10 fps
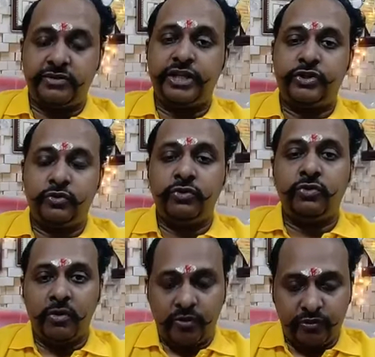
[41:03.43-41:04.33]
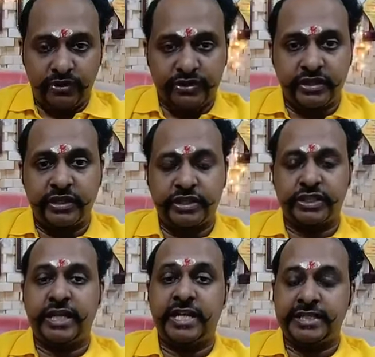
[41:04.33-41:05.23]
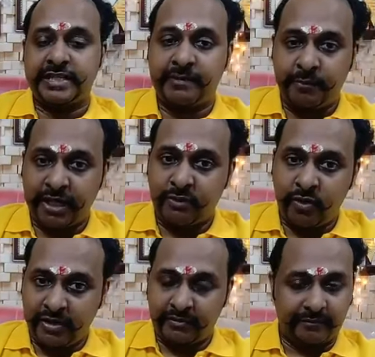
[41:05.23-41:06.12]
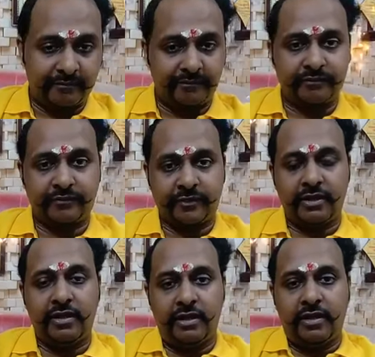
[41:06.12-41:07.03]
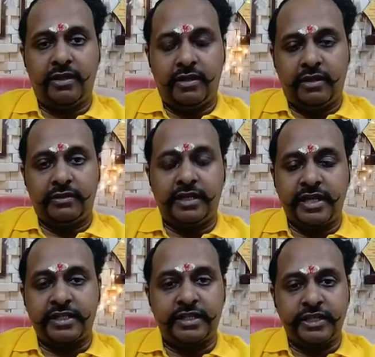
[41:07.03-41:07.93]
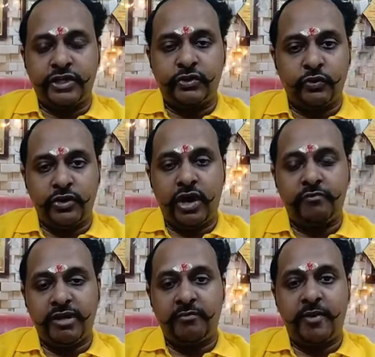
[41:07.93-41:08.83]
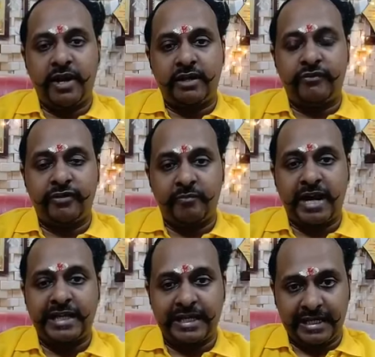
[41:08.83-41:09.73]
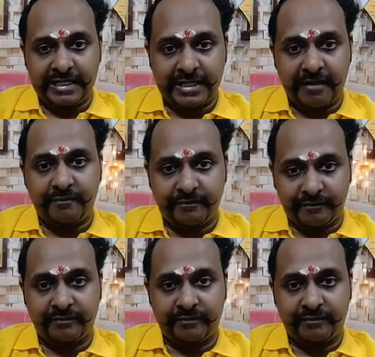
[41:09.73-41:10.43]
they should know about research as a separate one. The dissertation should not be a part of a practical exam